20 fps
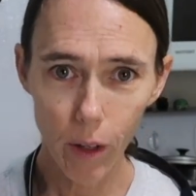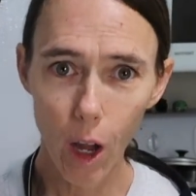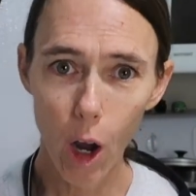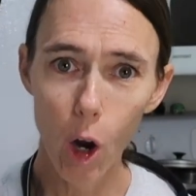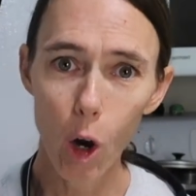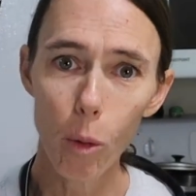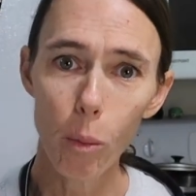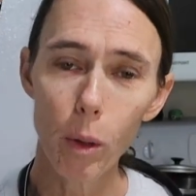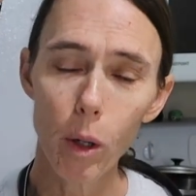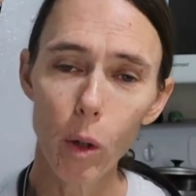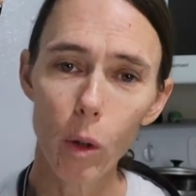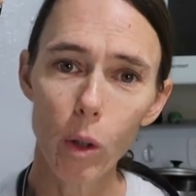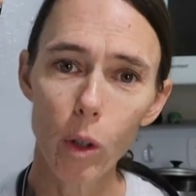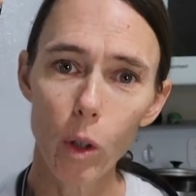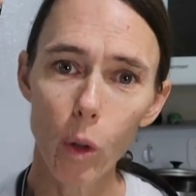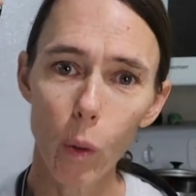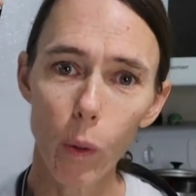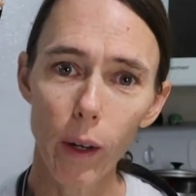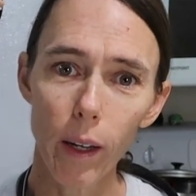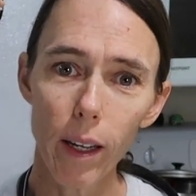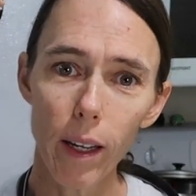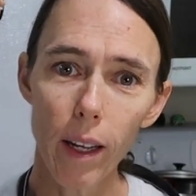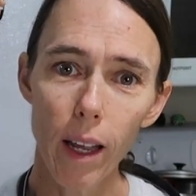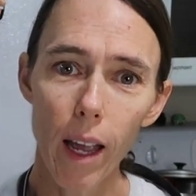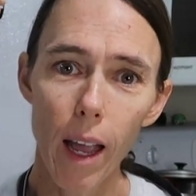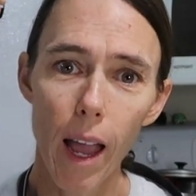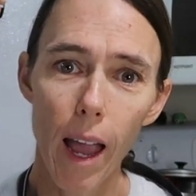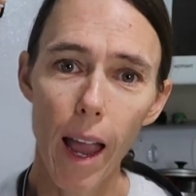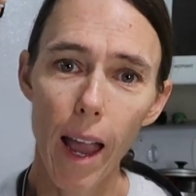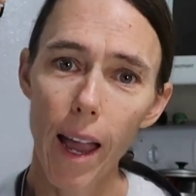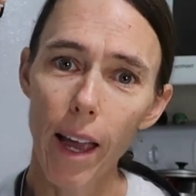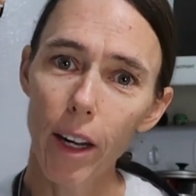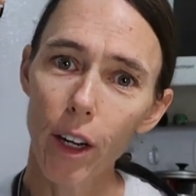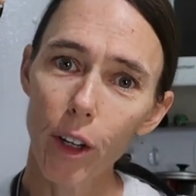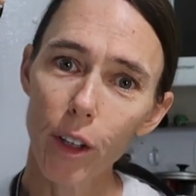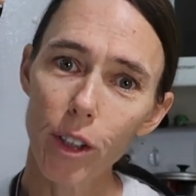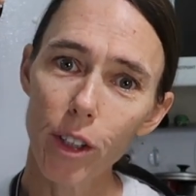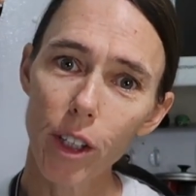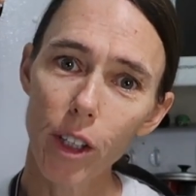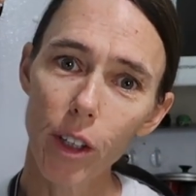I hope you enjoy, and
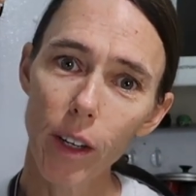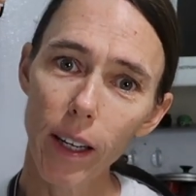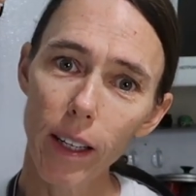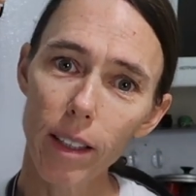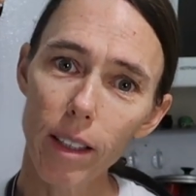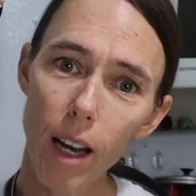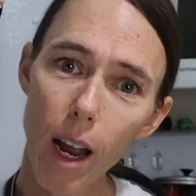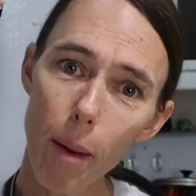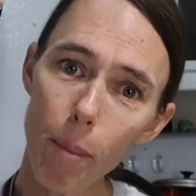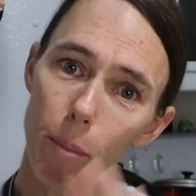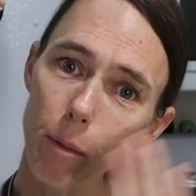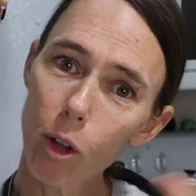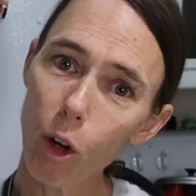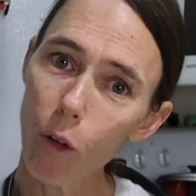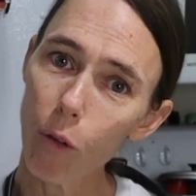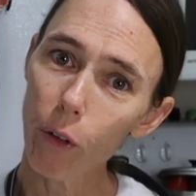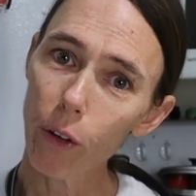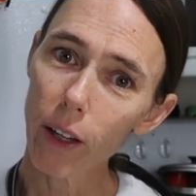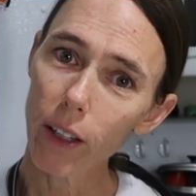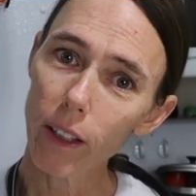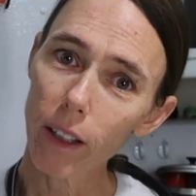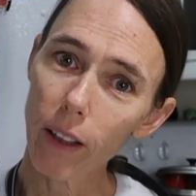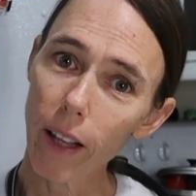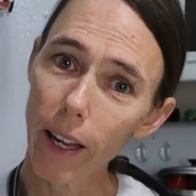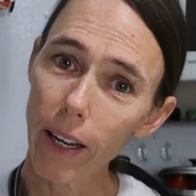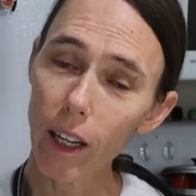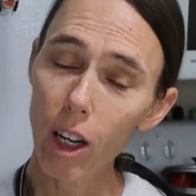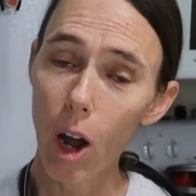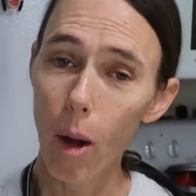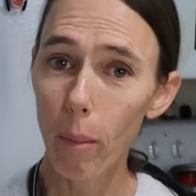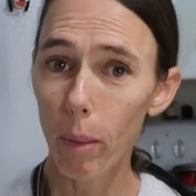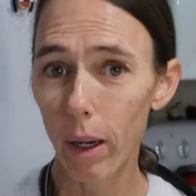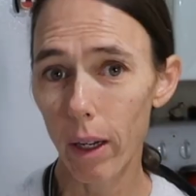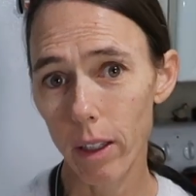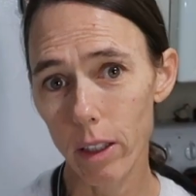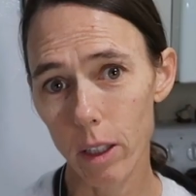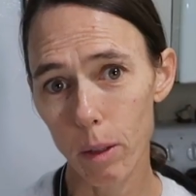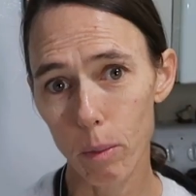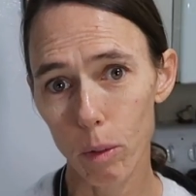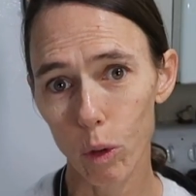I'll see you next time. Don't forget to like, comment,
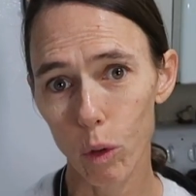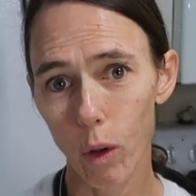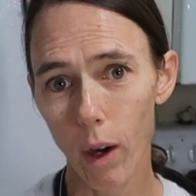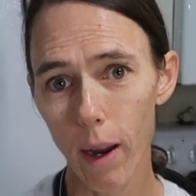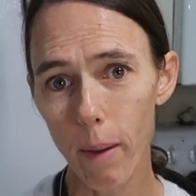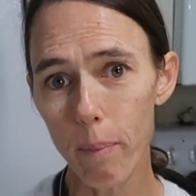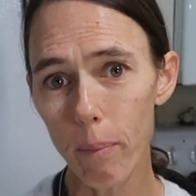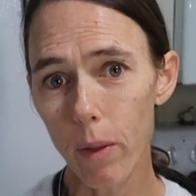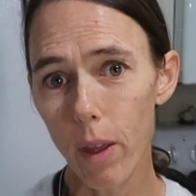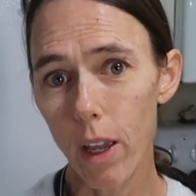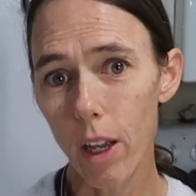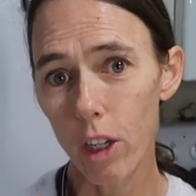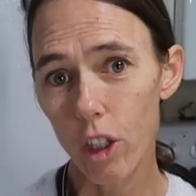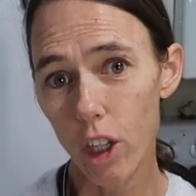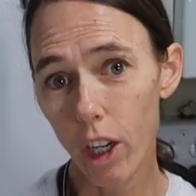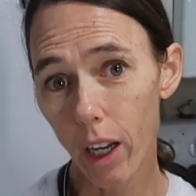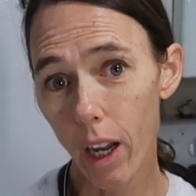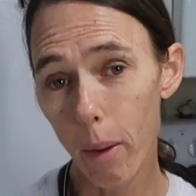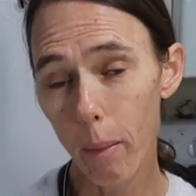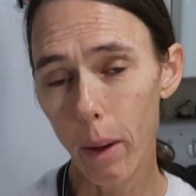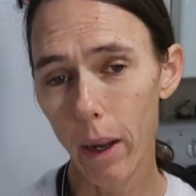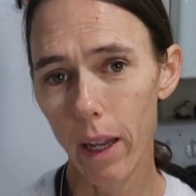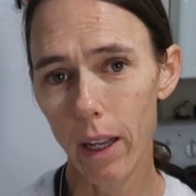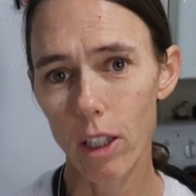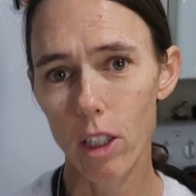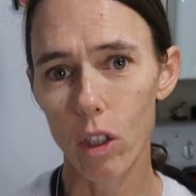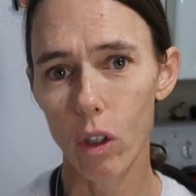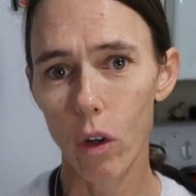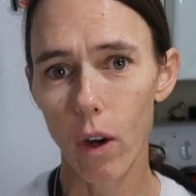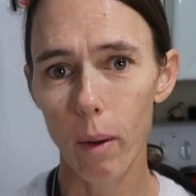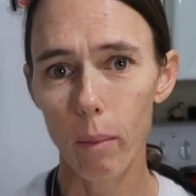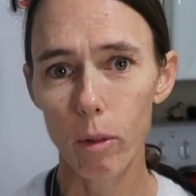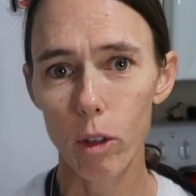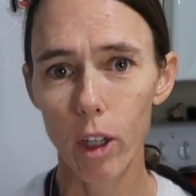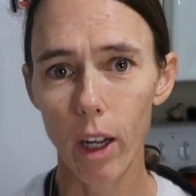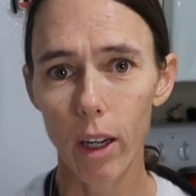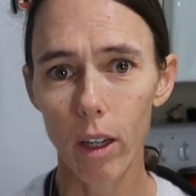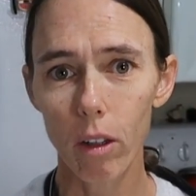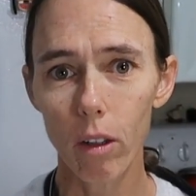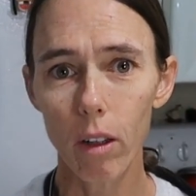and subscribe. Check out my Instagram
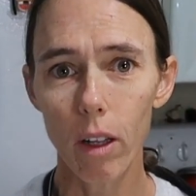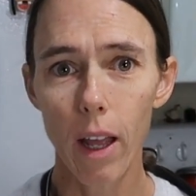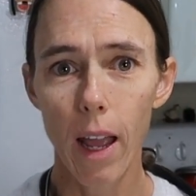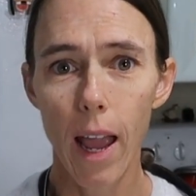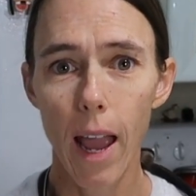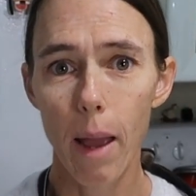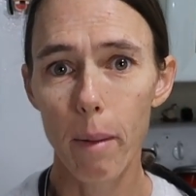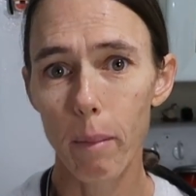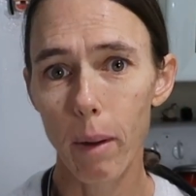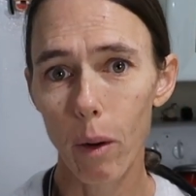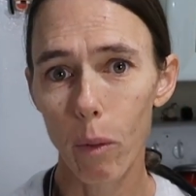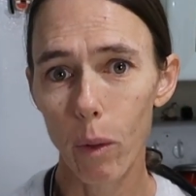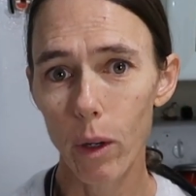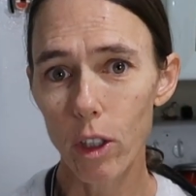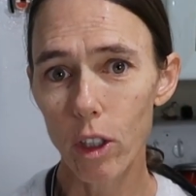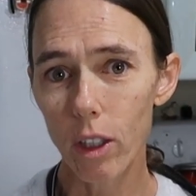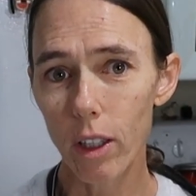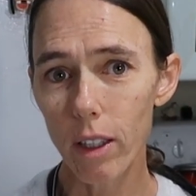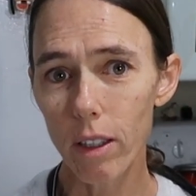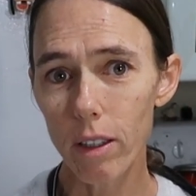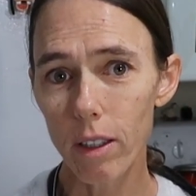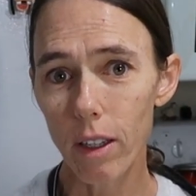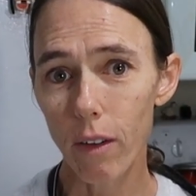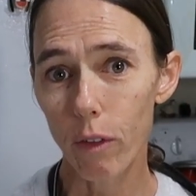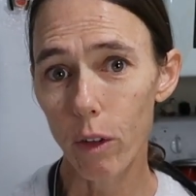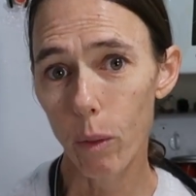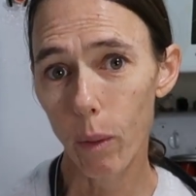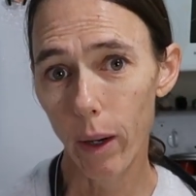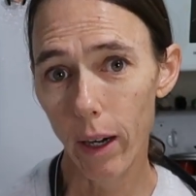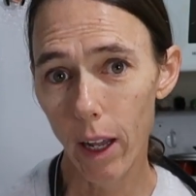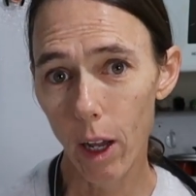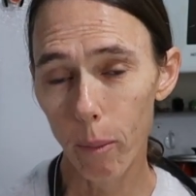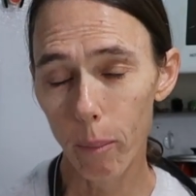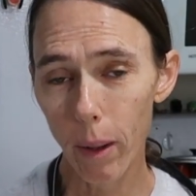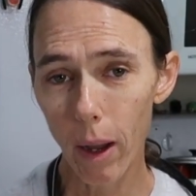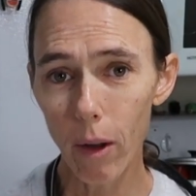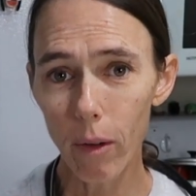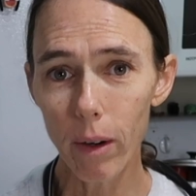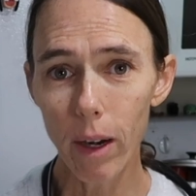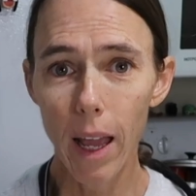channel and my wish list if you want to help
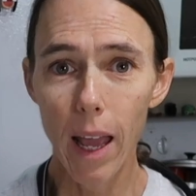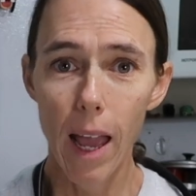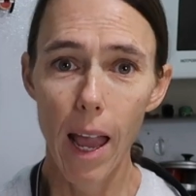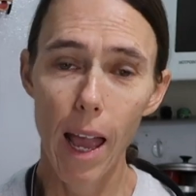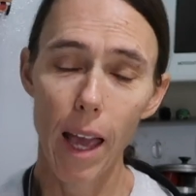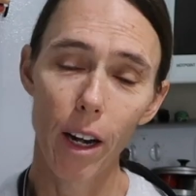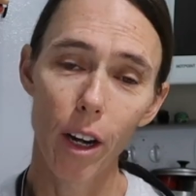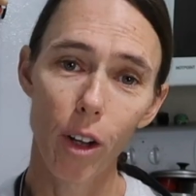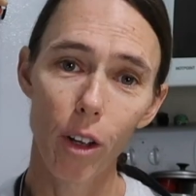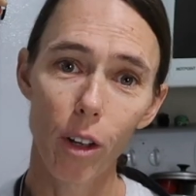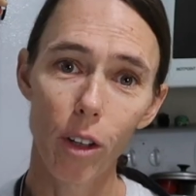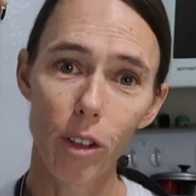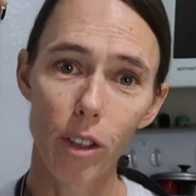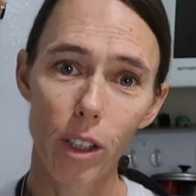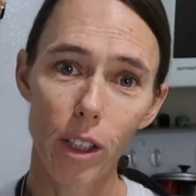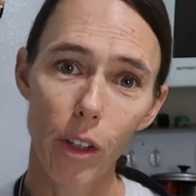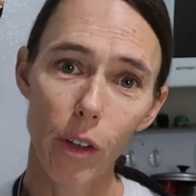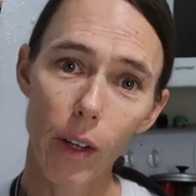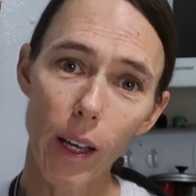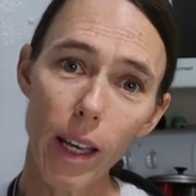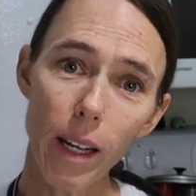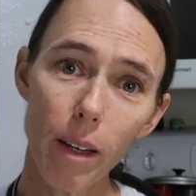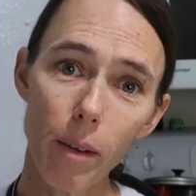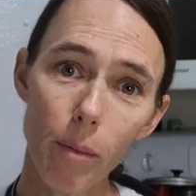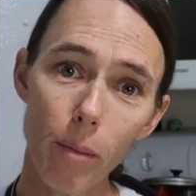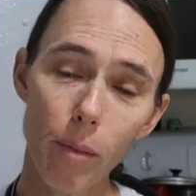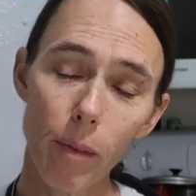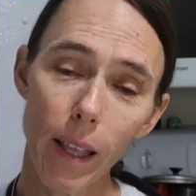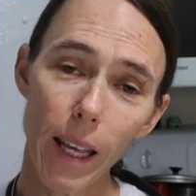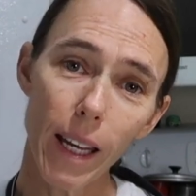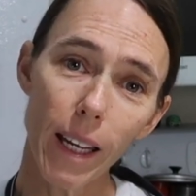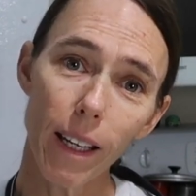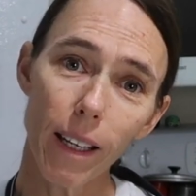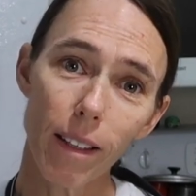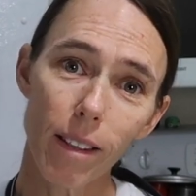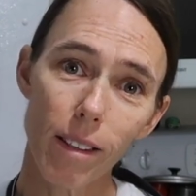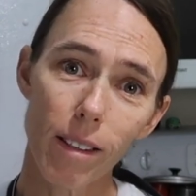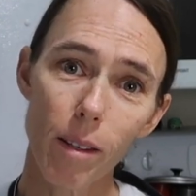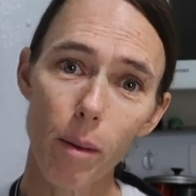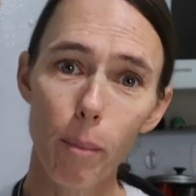out, and I'll see you again.
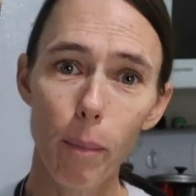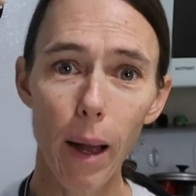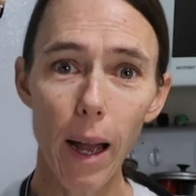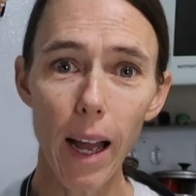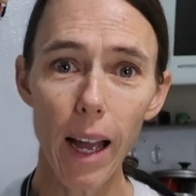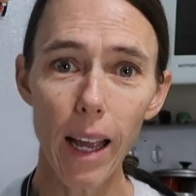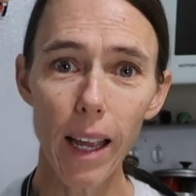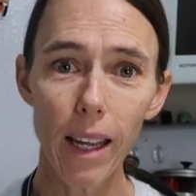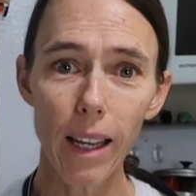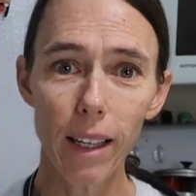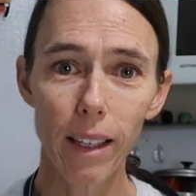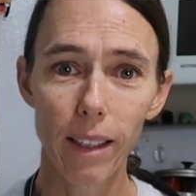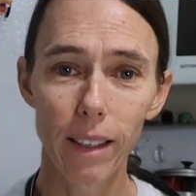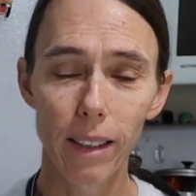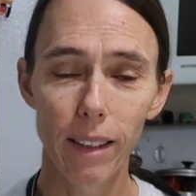Thanks. Bye.